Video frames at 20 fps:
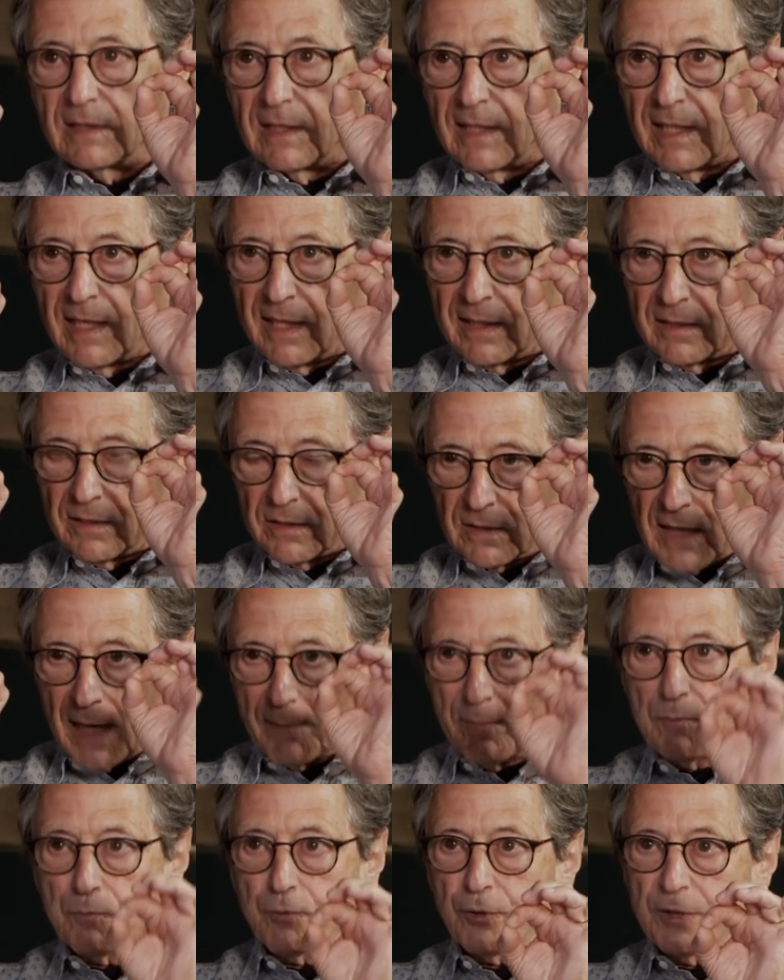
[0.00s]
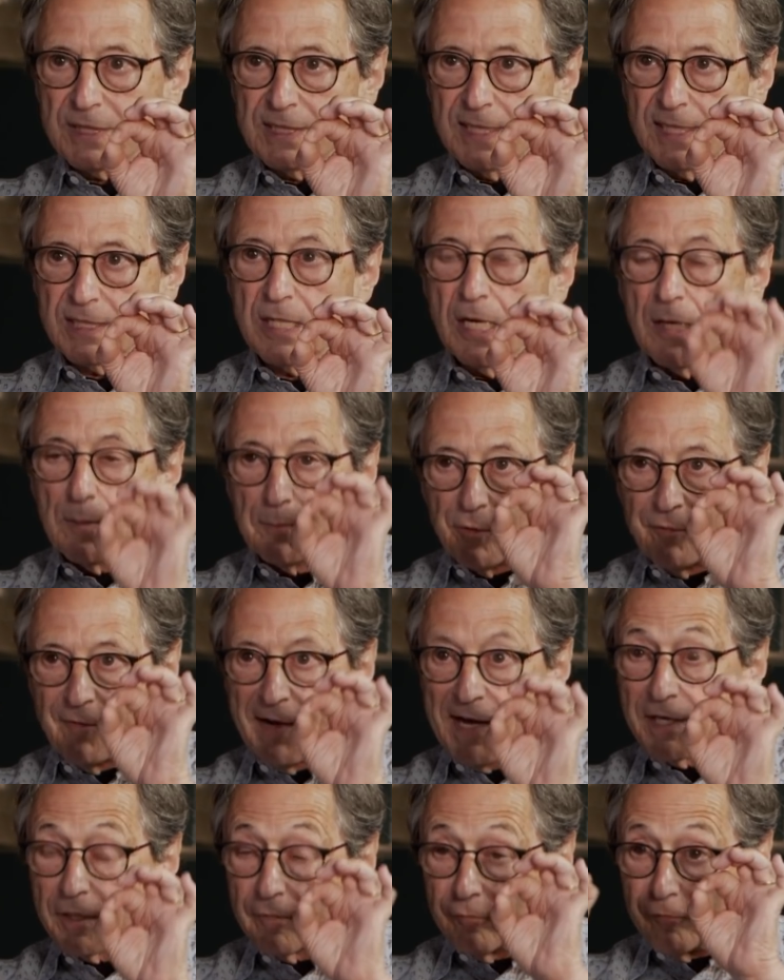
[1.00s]
and Diamond Princess
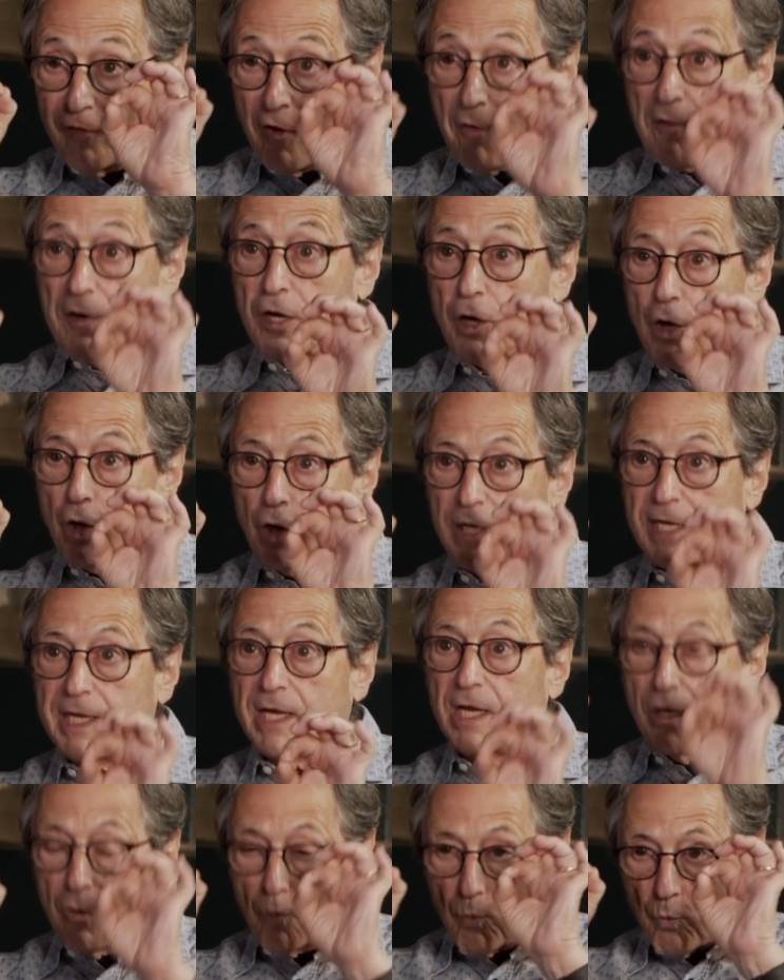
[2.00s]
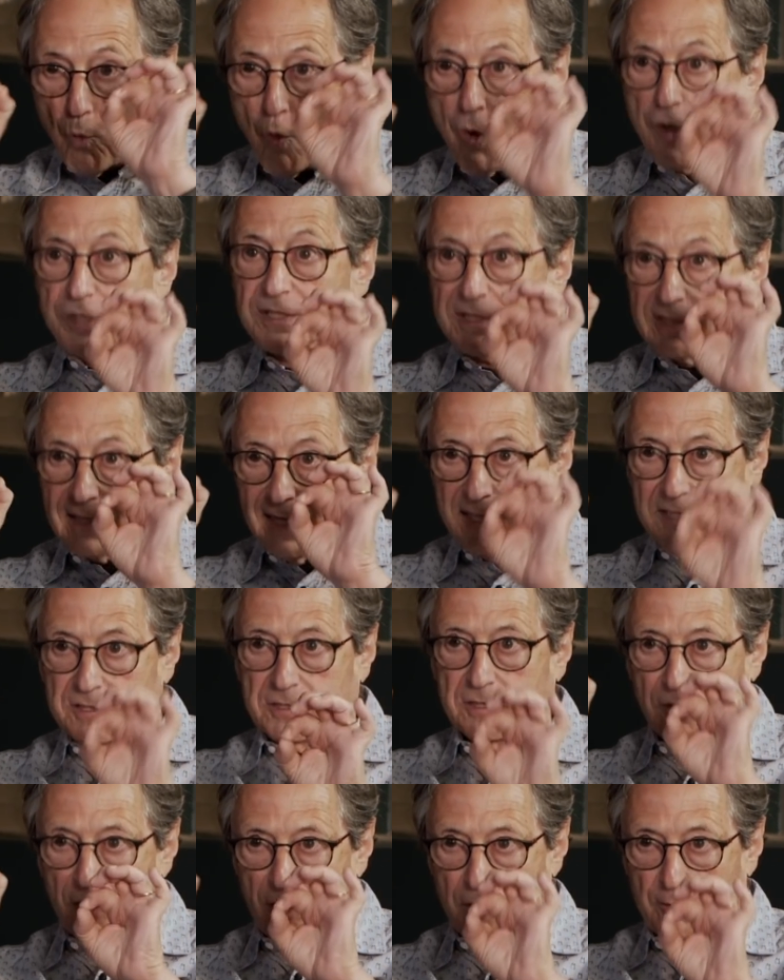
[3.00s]
provided very early worst case
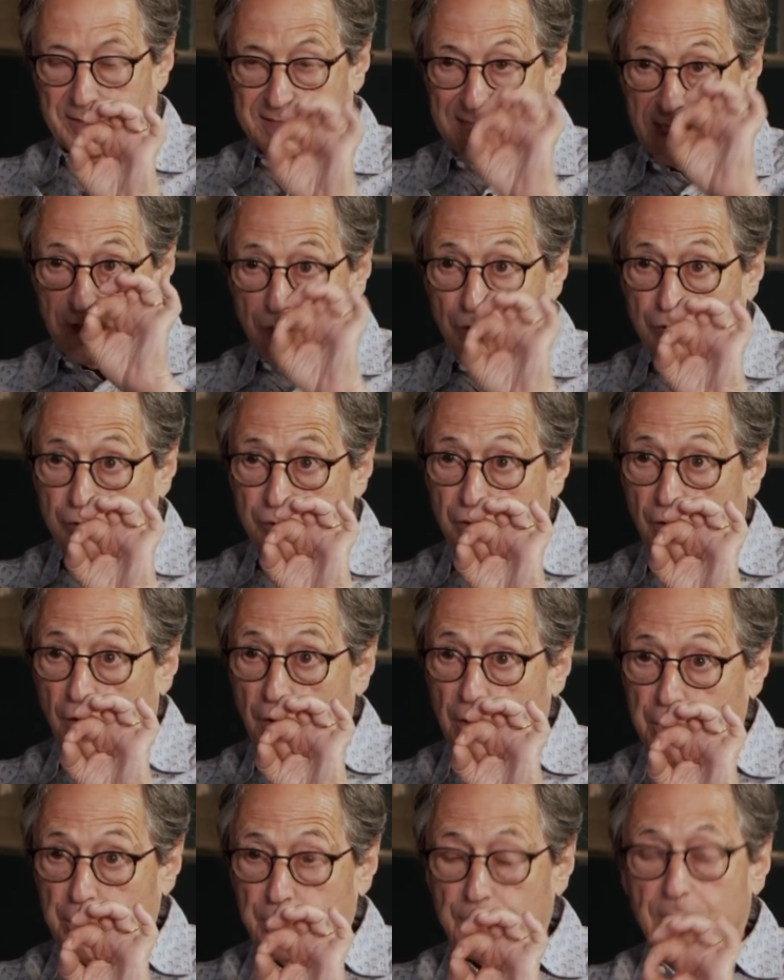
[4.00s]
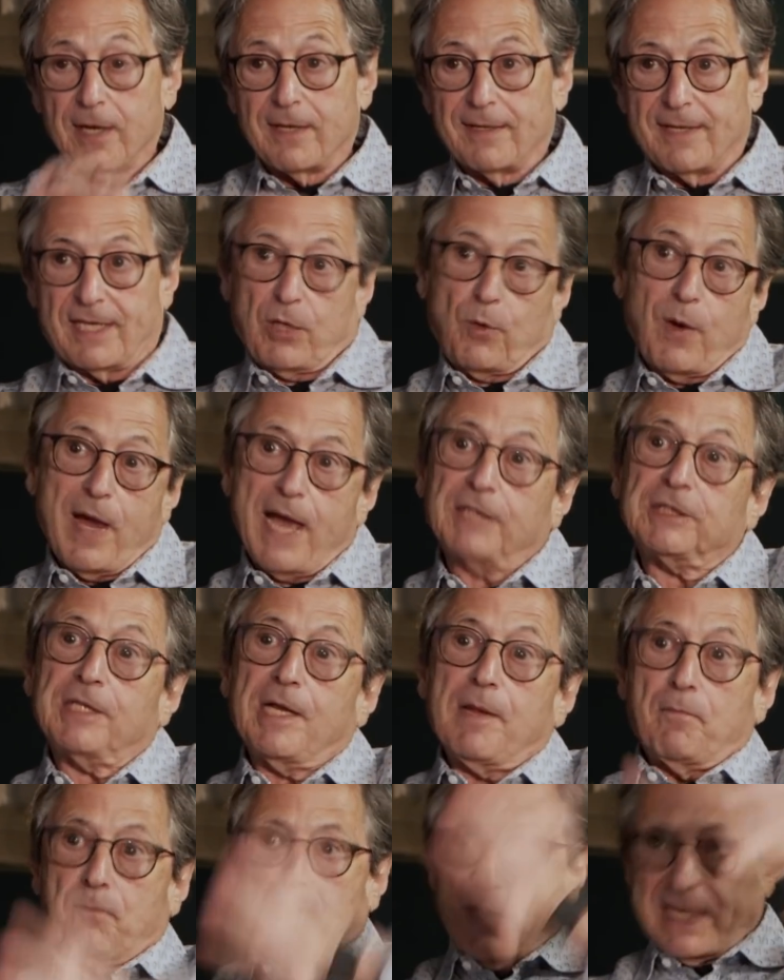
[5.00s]
scenarios. Now you could argue that there were
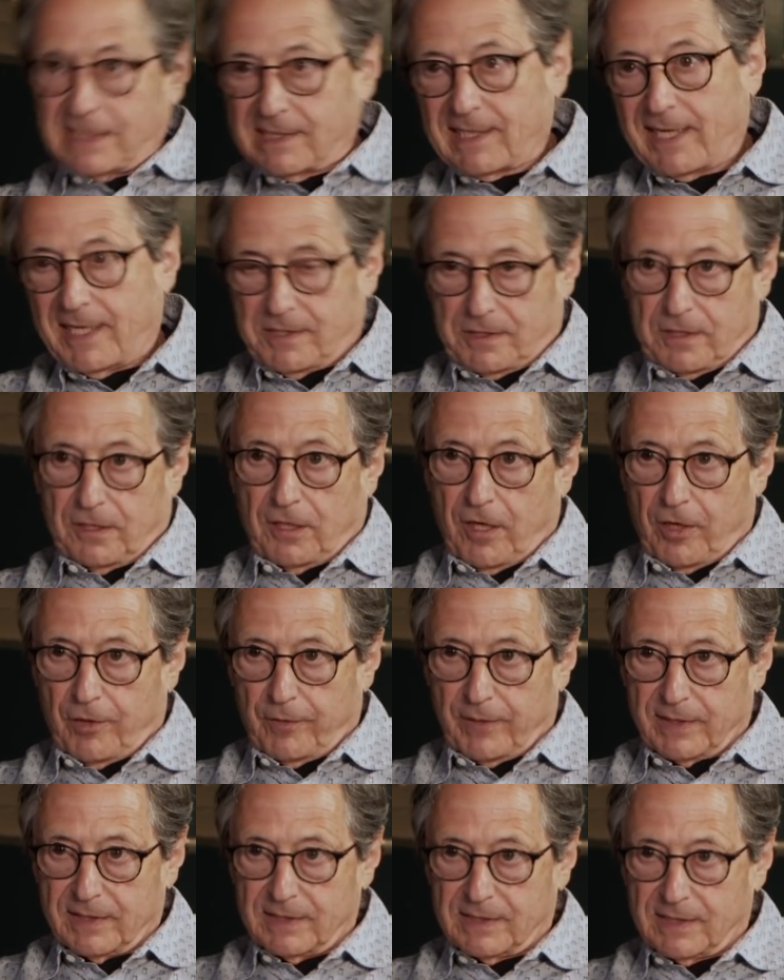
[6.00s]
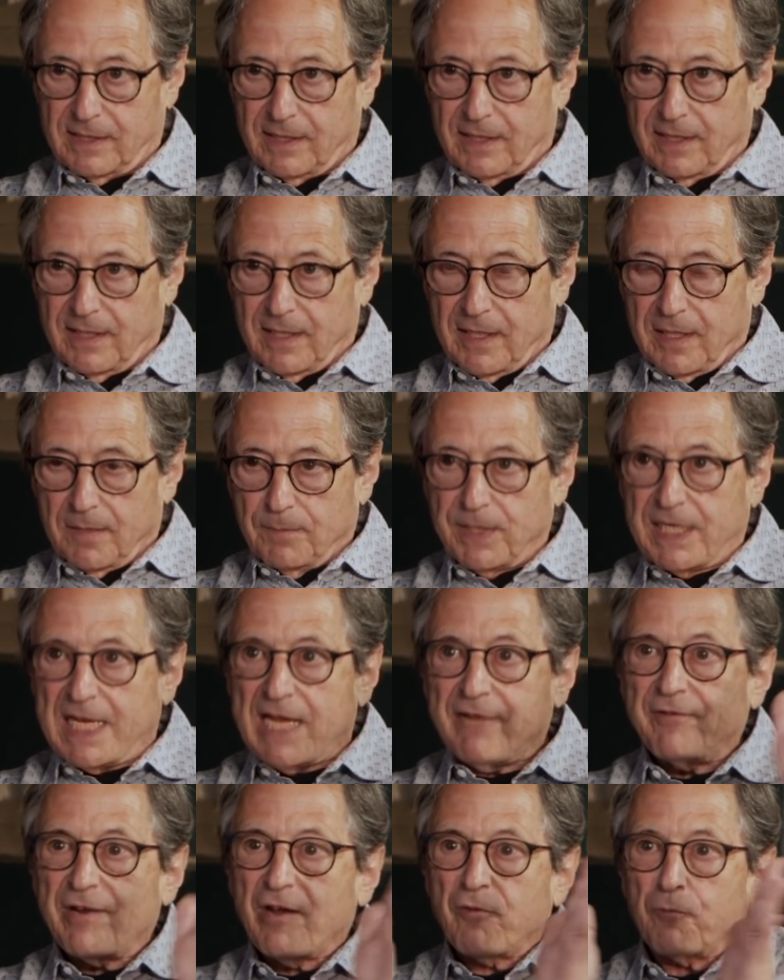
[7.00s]
actually best case scenarios, but
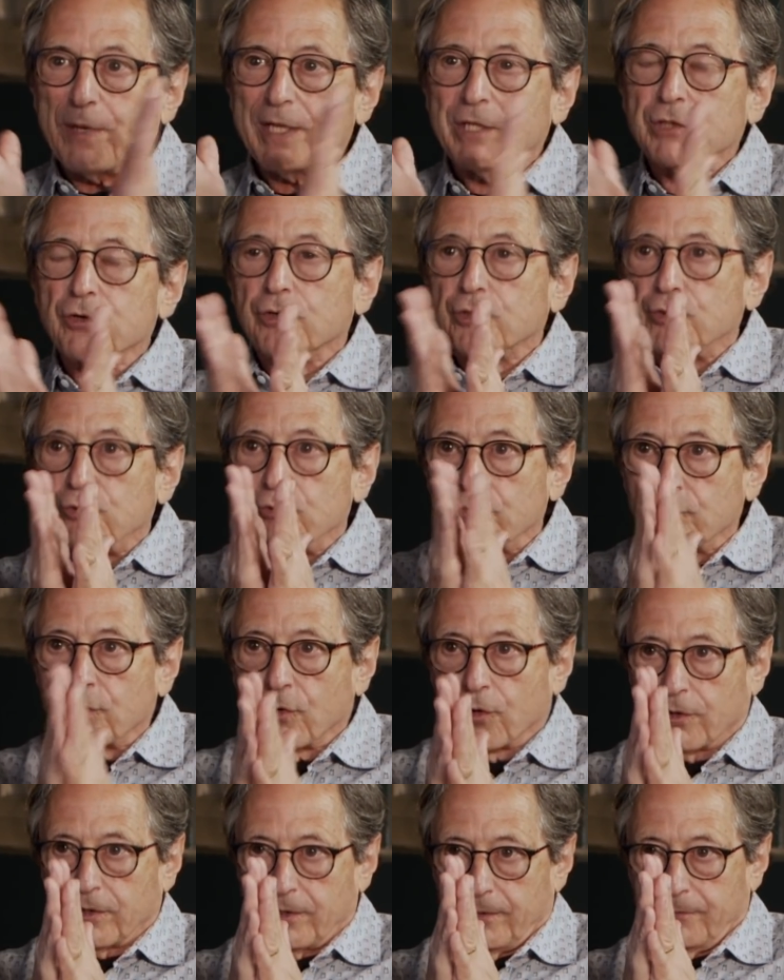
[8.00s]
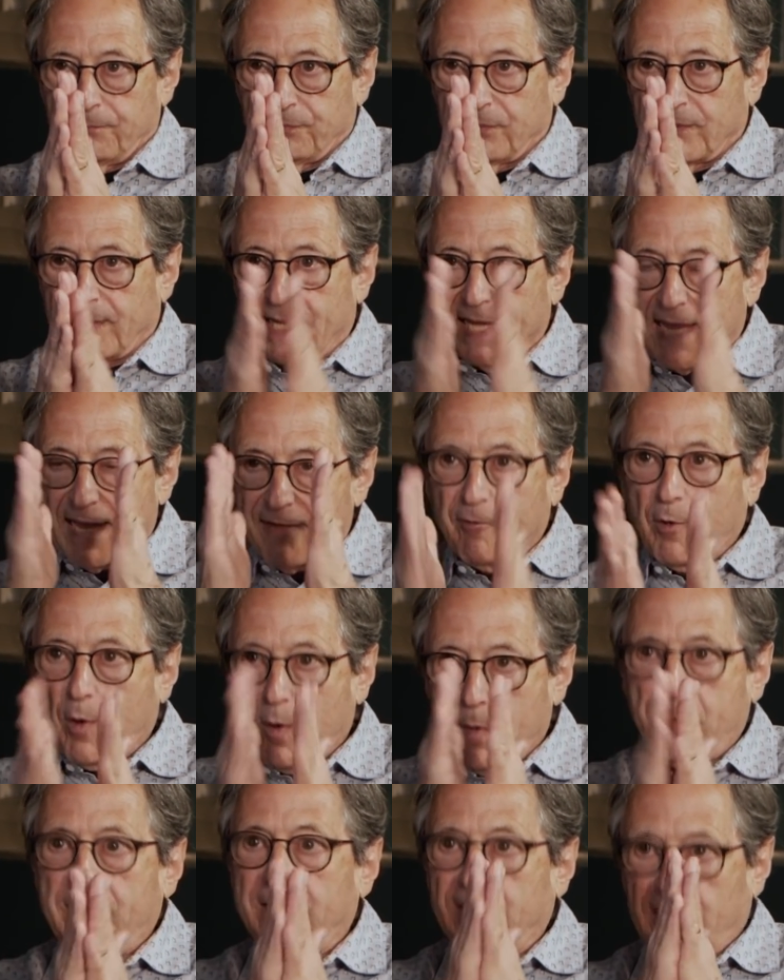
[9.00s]
even if we took New York, everywhere
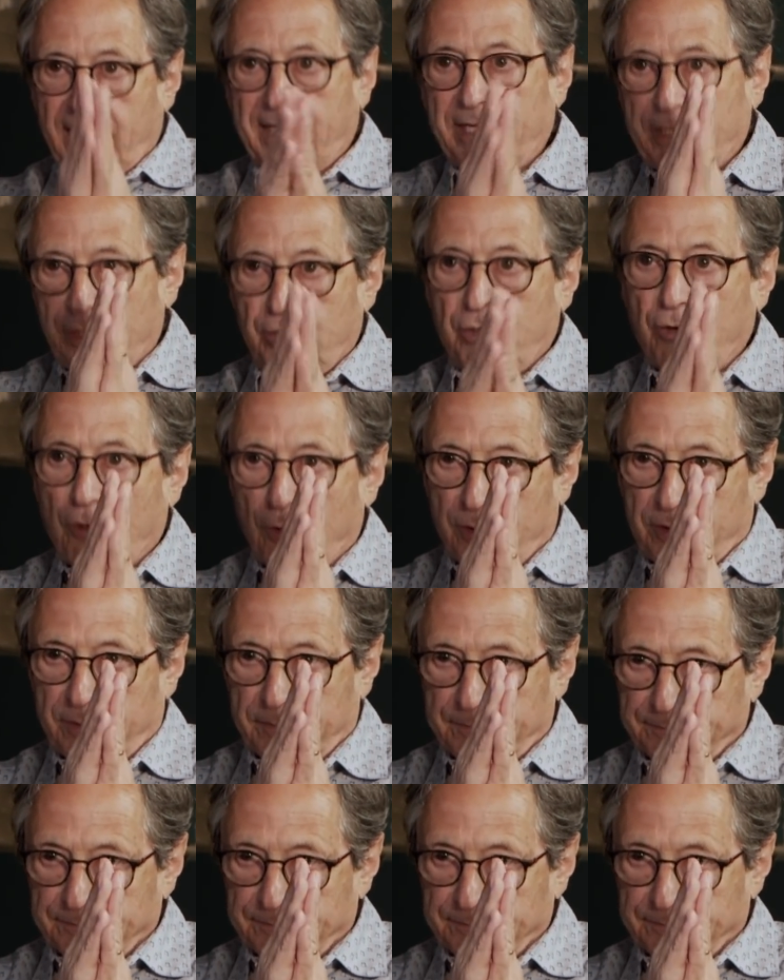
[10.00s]
being like New York,